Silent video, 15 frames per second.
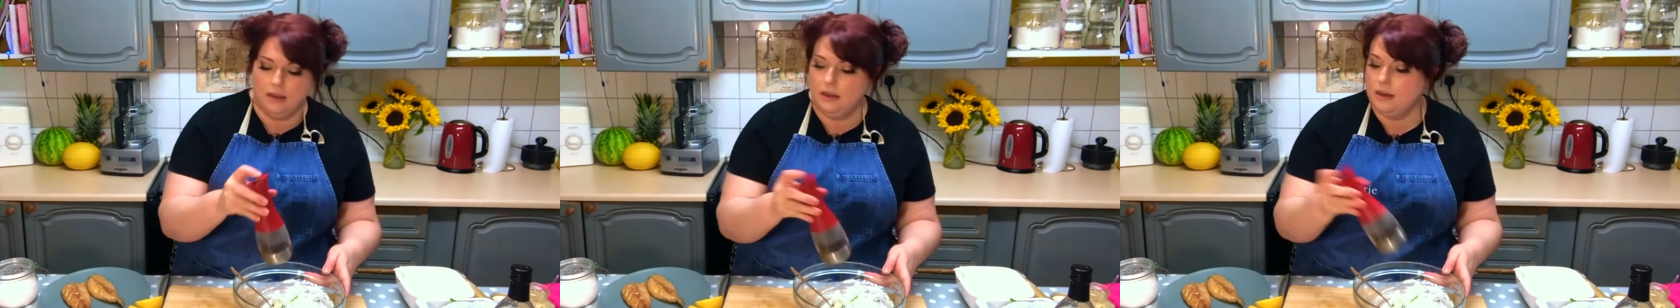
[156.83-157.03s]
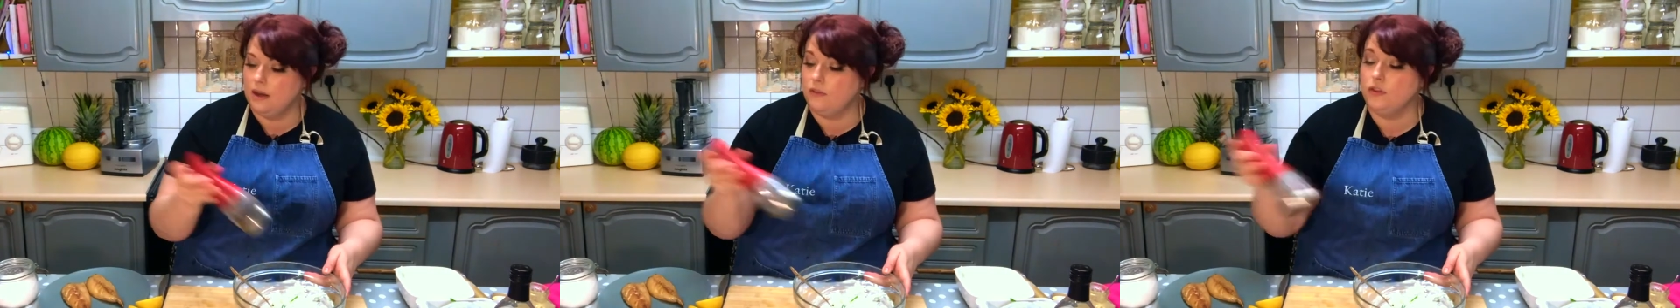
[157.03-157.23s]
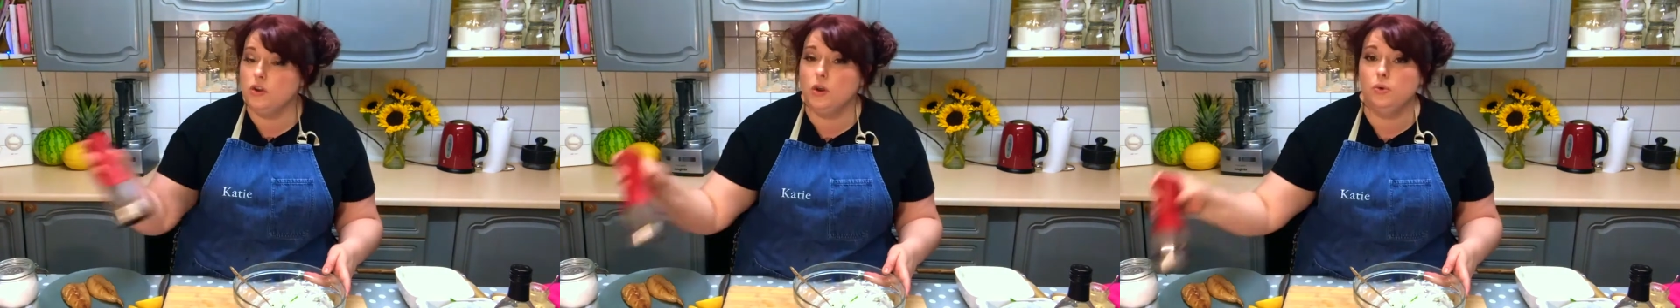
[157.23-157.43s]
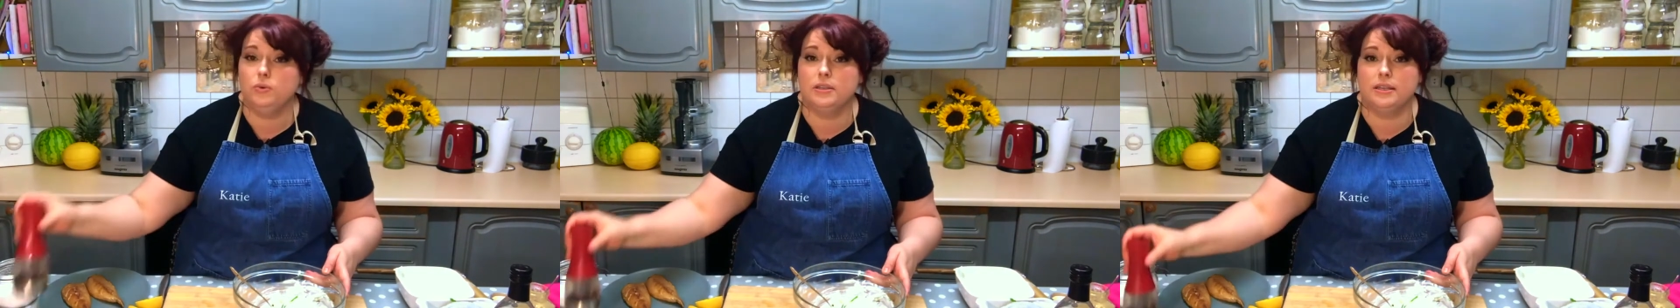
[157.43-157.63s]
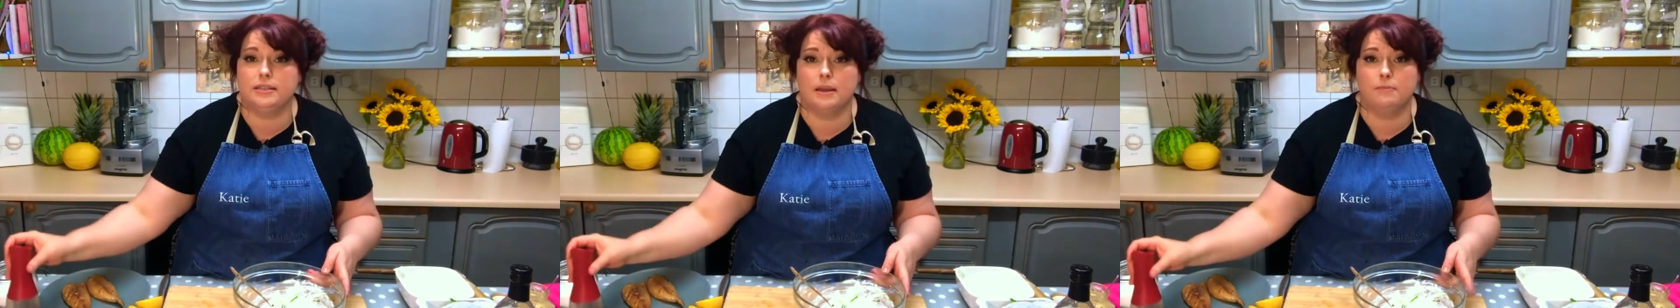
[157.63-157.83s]
Now, if you
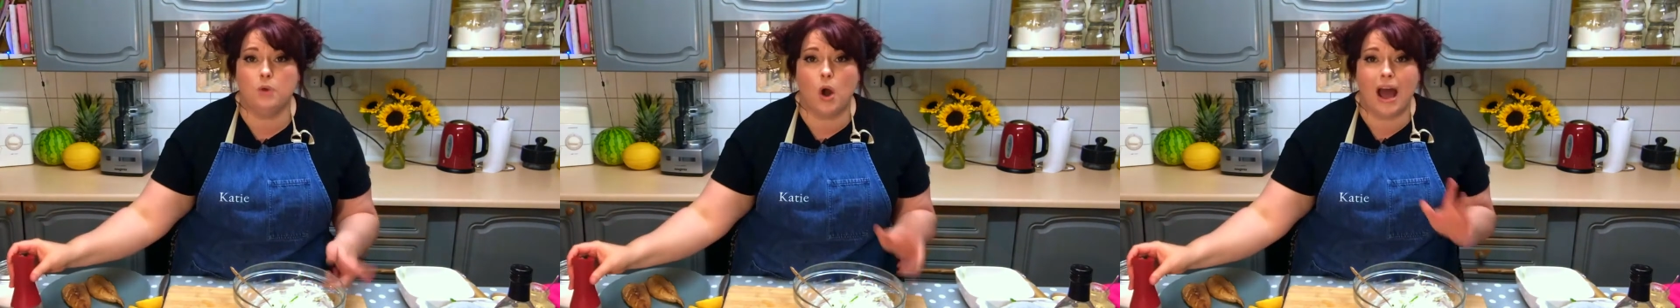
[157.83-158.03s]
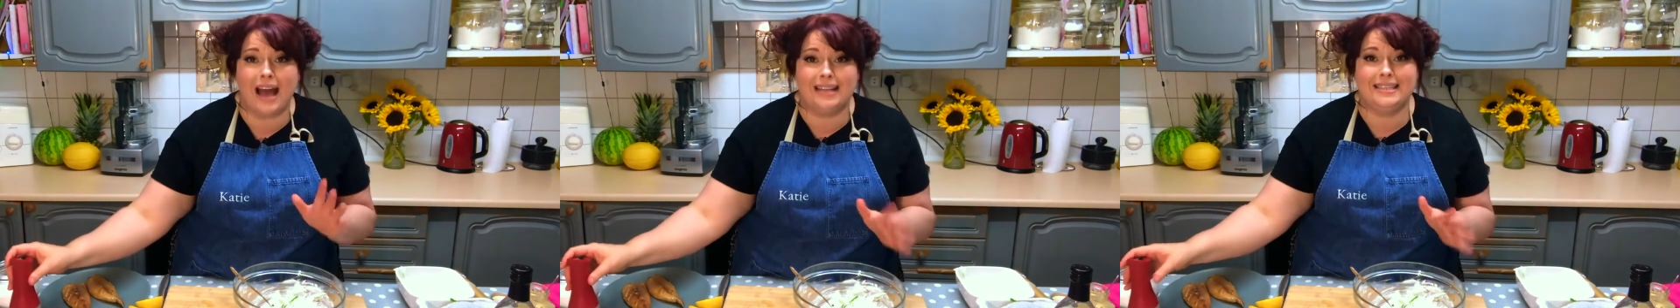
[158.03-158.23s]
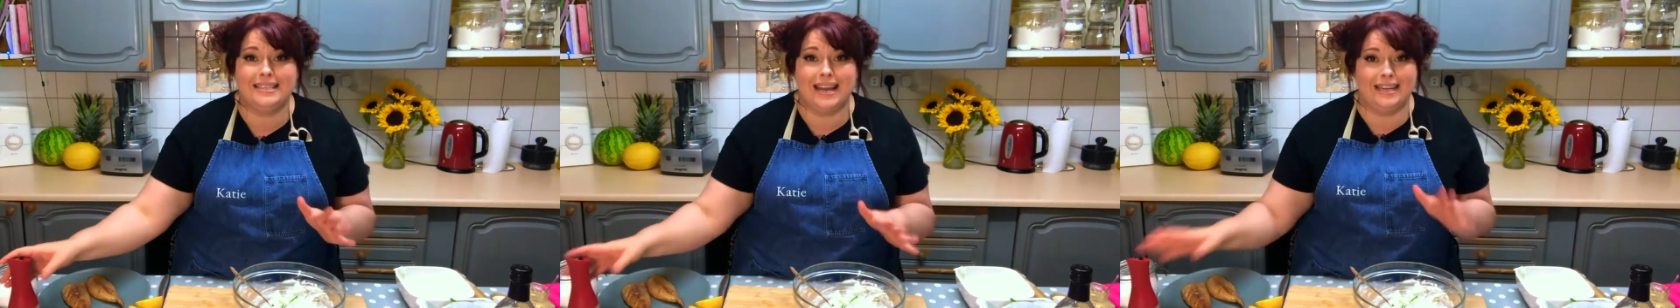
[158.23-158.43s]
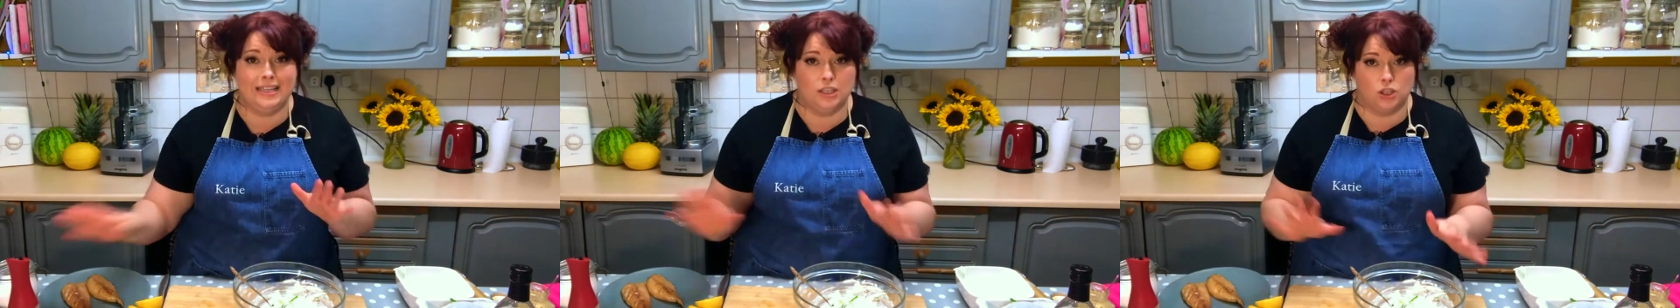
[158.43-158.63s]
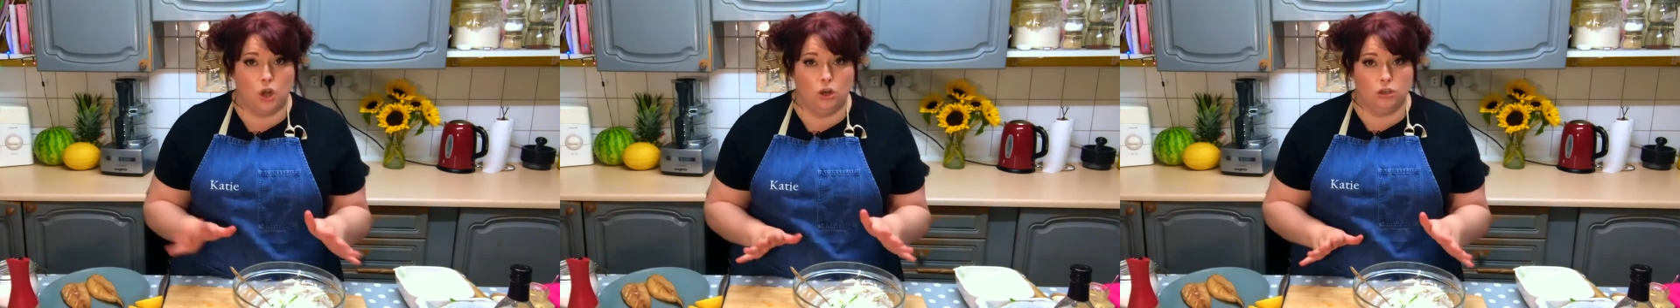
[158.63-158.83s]
notice, I'm not adding any
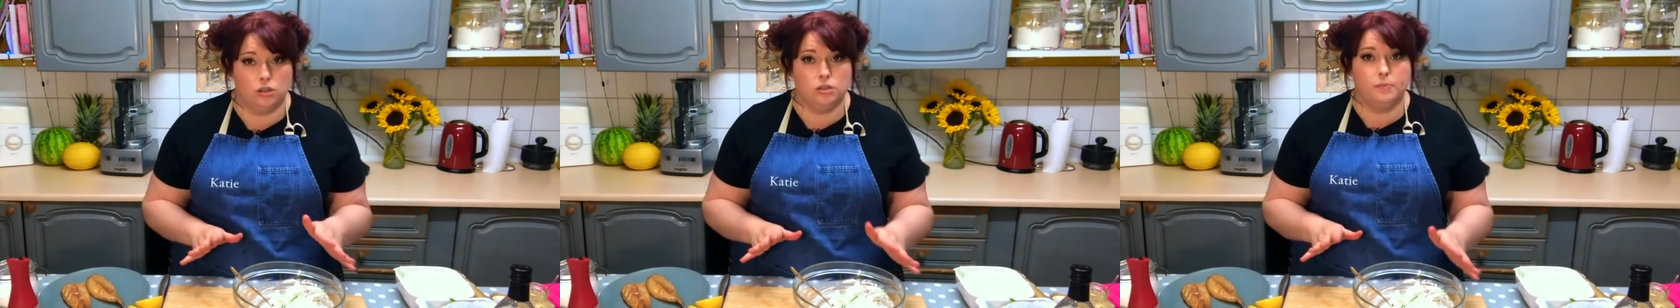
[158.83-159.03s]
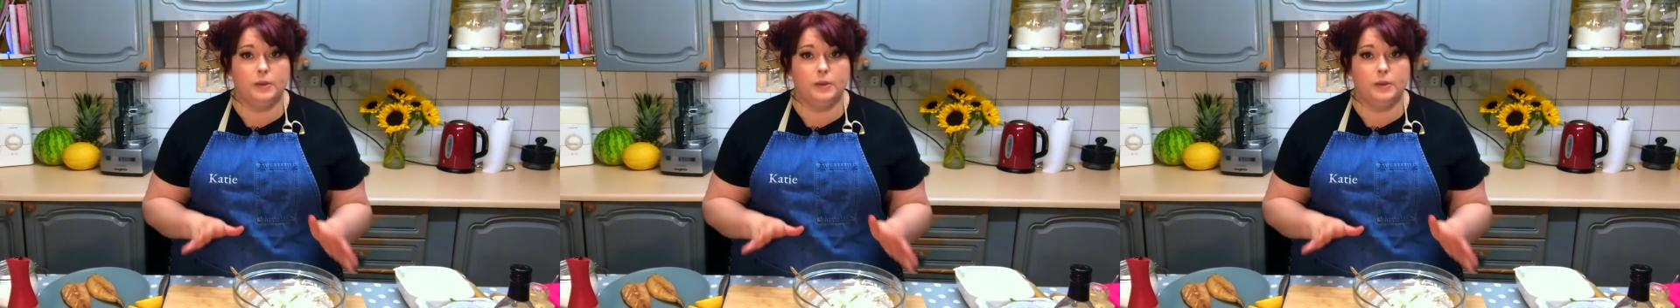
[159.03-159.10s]
salt